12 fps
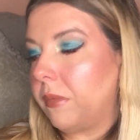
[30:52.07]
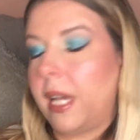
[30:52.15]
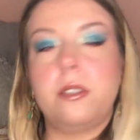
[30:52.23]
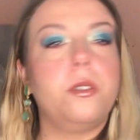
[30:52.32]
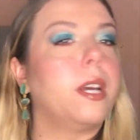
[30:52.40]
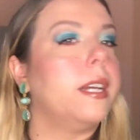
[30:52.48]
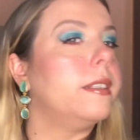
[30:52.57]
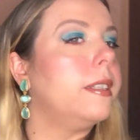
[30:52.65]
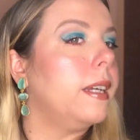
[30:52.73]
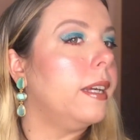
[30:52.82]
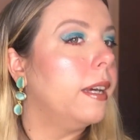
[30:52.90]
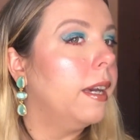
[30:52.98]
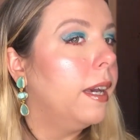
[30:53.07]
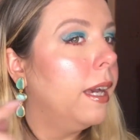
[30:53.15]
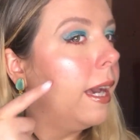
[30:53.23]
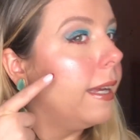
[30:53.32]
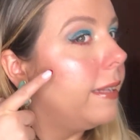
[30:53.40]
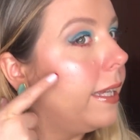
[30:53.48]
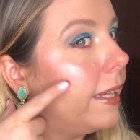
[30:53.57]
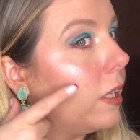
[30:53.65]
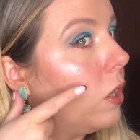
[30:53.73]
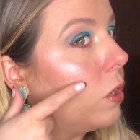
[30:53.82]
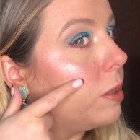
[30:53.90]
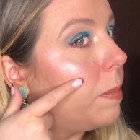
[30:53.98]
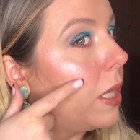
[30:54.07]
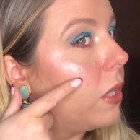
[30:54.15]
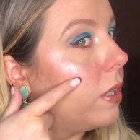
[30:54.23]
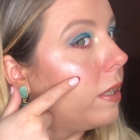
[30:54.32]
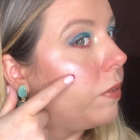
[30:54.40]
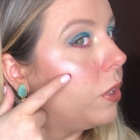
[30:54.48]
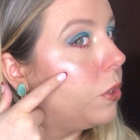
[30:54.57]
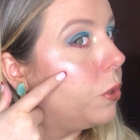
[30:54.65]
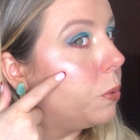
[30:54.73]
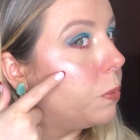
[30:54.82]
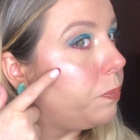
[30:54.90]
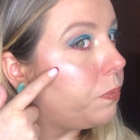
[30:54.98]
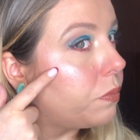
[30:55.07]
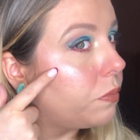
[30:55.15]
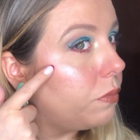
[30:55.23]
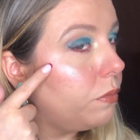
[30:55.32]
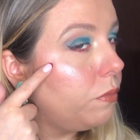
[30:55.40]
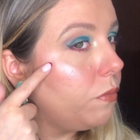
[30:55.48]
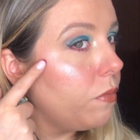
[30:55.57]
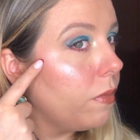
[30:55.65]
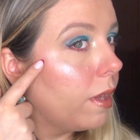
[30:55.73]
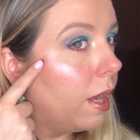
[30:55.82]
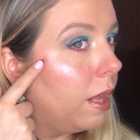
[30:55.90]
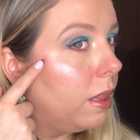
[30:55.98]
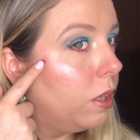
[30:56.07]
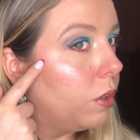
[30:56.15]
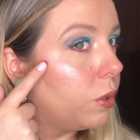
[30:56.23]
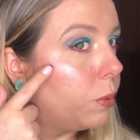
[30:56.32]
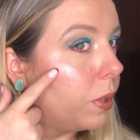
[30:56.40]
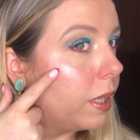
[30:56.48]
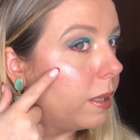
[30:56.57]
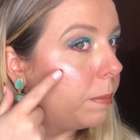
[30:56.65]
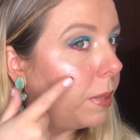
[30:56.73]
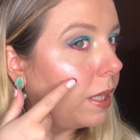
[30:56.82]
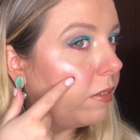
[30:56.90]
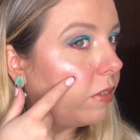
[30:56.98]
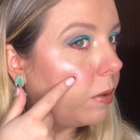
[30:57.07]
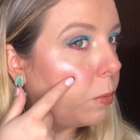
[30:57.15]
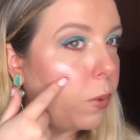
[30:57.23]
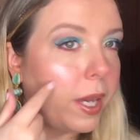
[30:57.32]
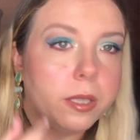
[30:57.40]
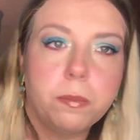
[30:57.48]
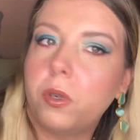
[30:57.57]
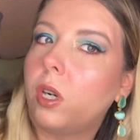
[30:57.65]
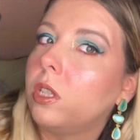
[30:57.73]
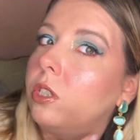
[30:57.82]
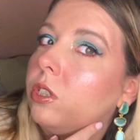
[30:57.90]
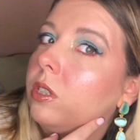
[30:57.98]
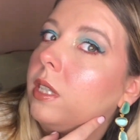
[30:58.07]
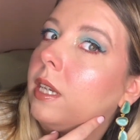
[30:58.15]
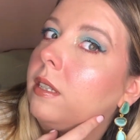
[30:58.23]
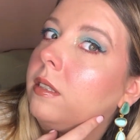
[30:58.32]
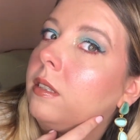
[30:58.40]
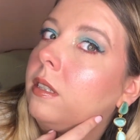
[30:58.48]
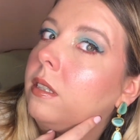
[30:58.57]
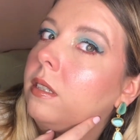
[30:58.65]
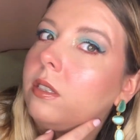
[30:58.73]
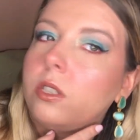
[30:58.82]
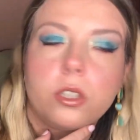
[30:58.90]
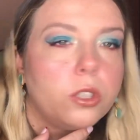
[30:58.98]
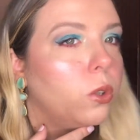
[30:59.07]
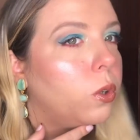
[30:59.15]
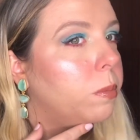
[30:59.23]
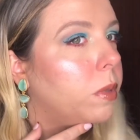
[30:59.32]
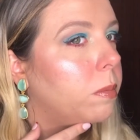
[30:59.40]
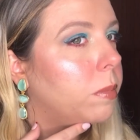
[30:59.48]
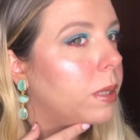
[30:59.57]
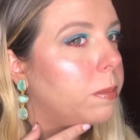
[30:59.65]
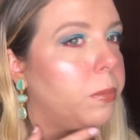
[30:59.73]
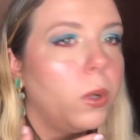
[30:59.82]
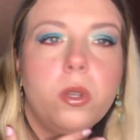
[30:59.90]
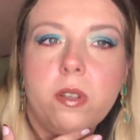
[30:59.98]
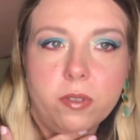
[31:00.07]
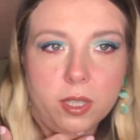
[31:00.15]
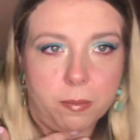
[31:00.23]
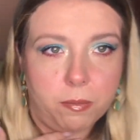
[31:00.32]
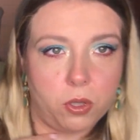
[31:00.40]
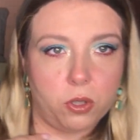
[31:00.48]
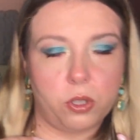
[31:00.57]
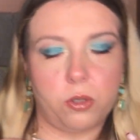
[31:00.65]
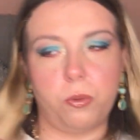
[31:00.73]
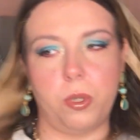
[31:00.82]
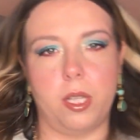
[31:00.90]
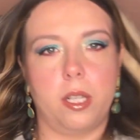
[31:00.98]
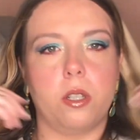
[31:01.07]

as you can see, I think it looks better if you do a look with a bit of a wet brush than just normal, but both of them look really